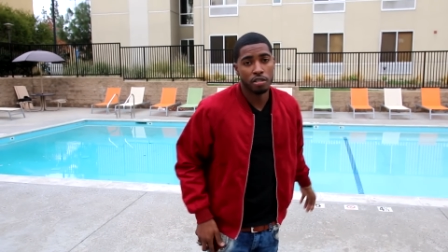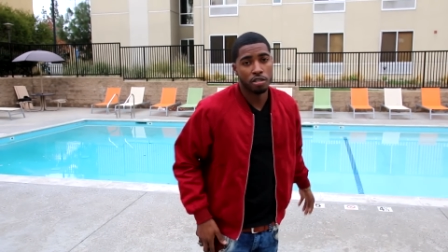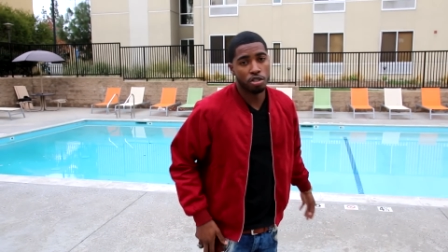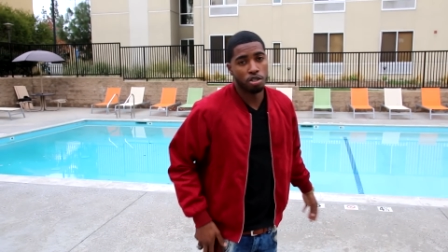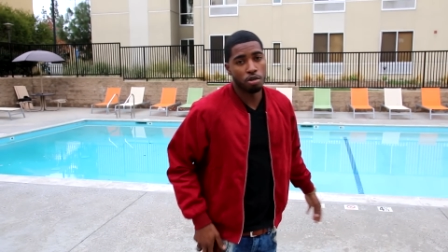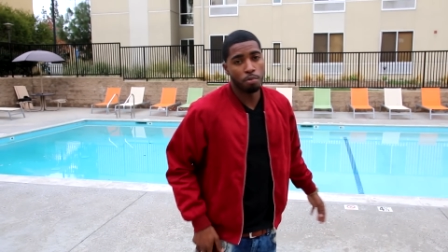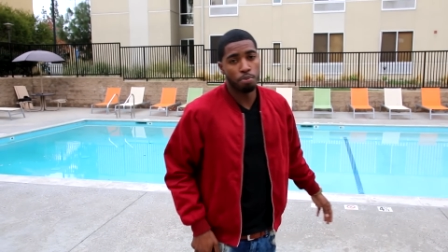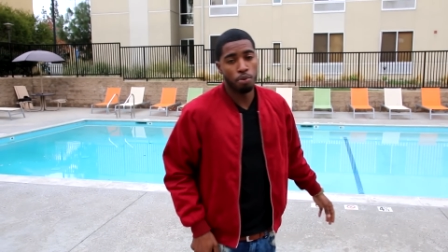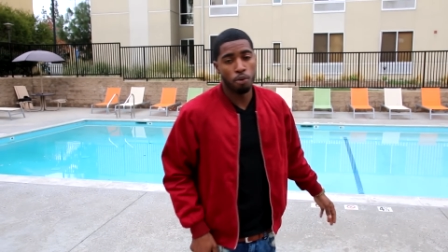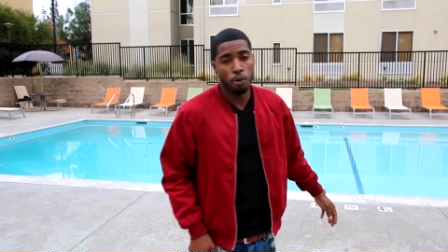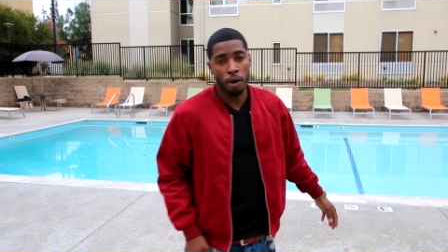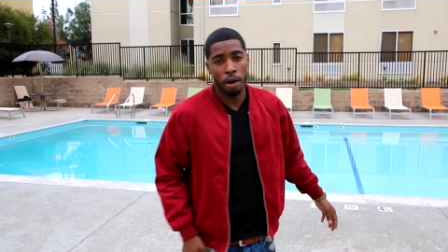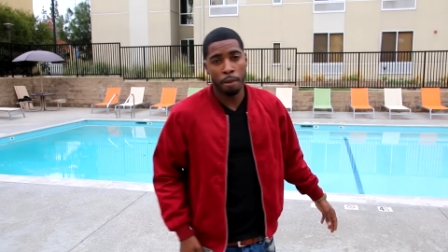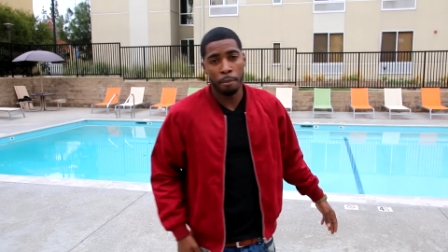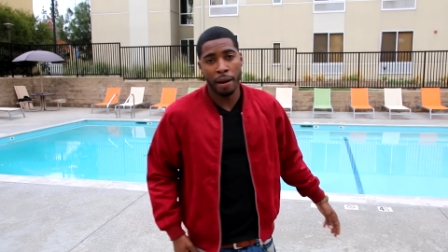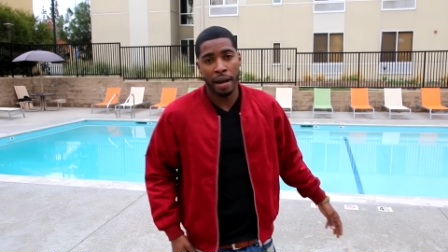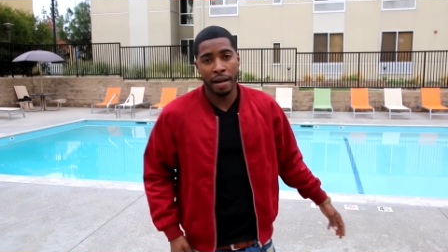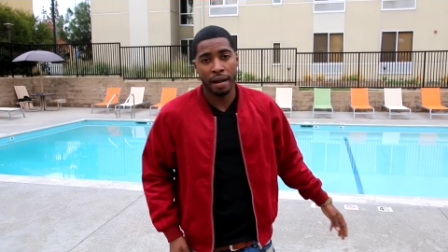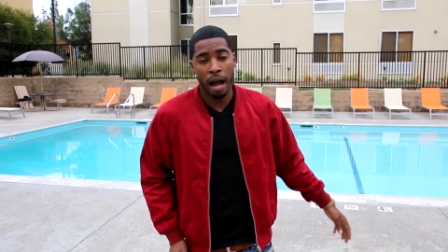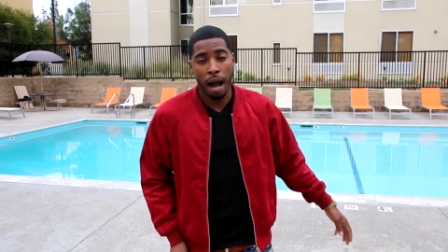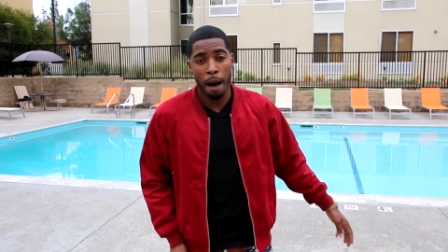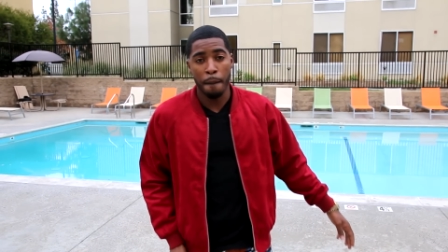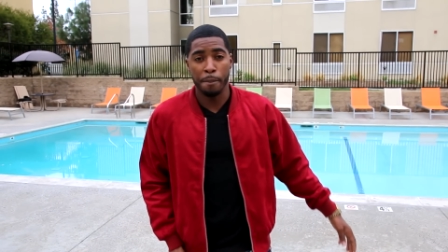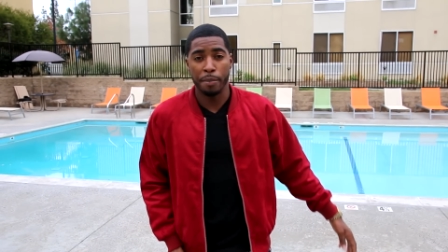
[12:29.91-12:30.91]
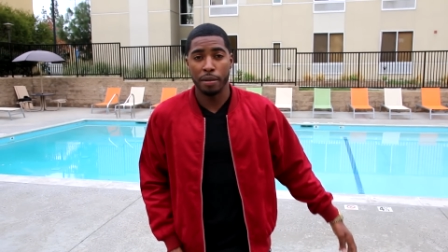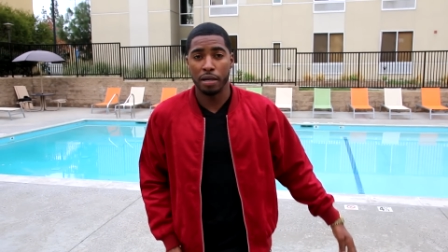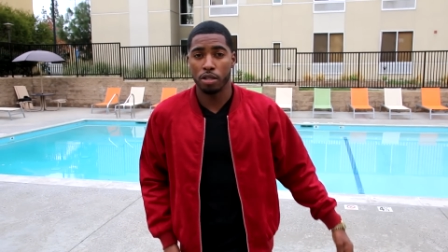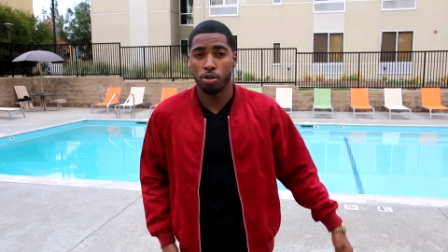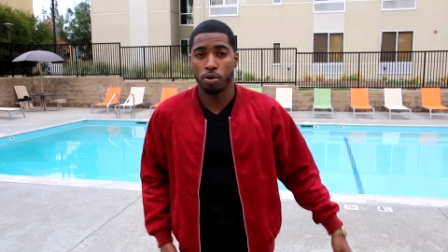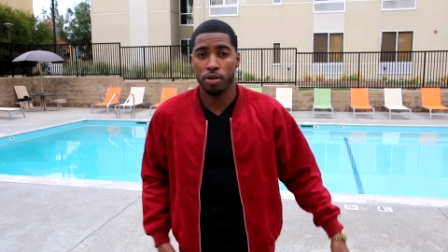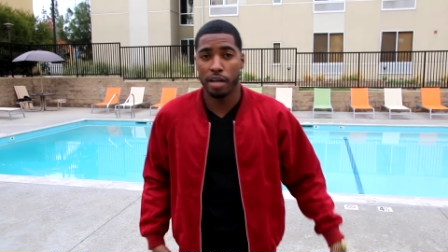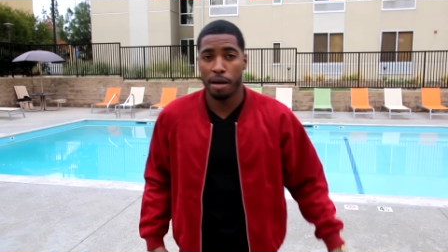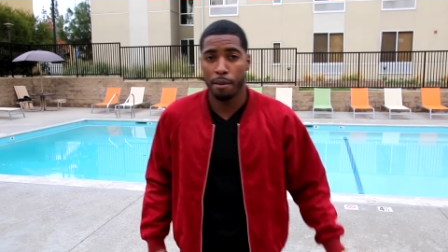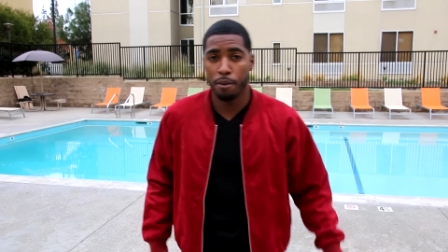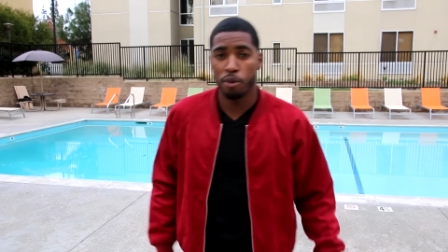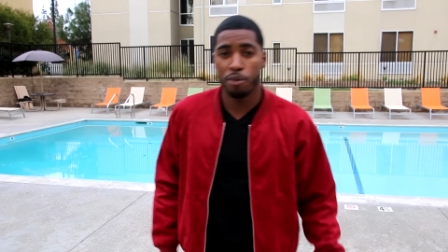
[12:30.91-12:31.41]
support by a
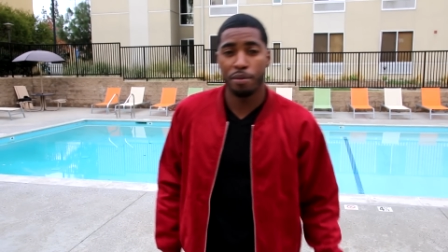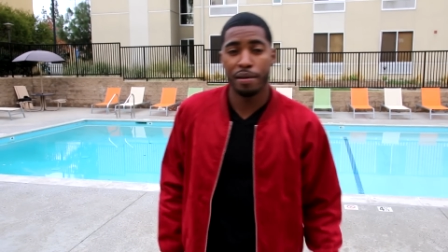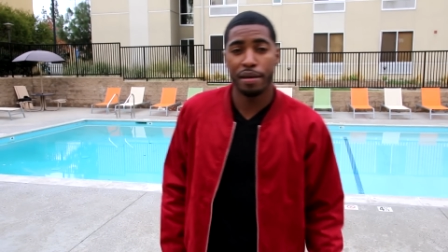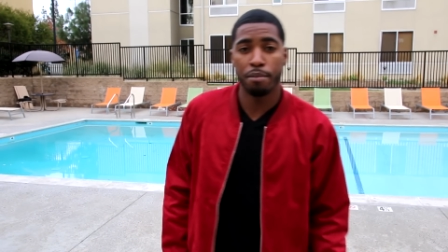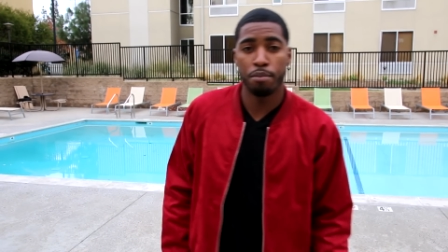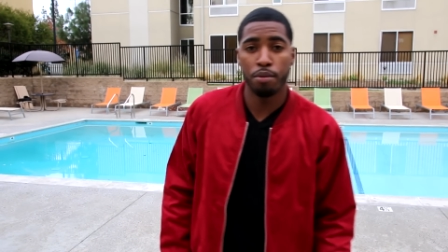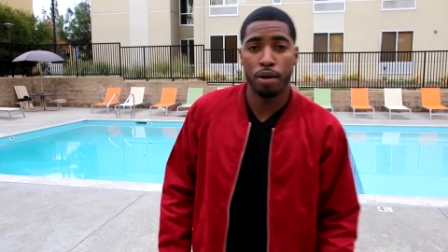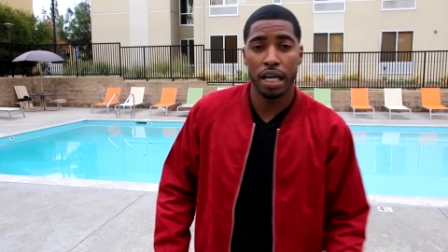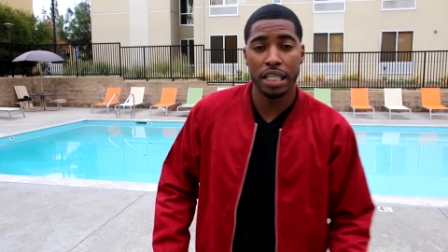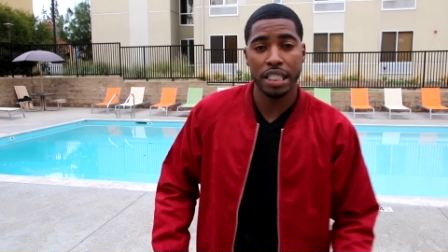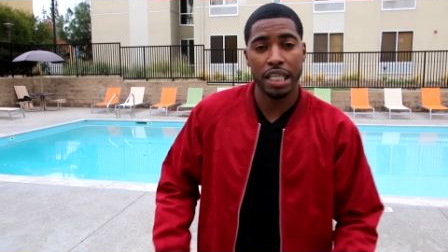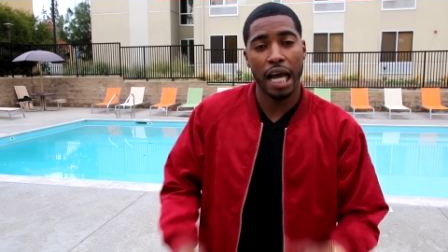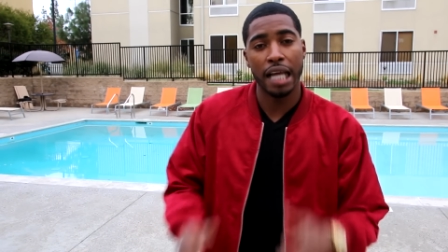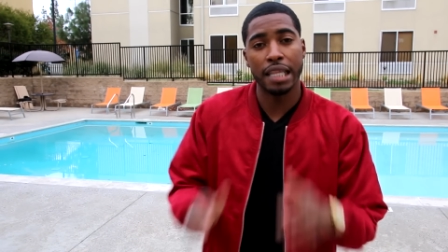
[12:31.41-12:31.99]
3WP Brush.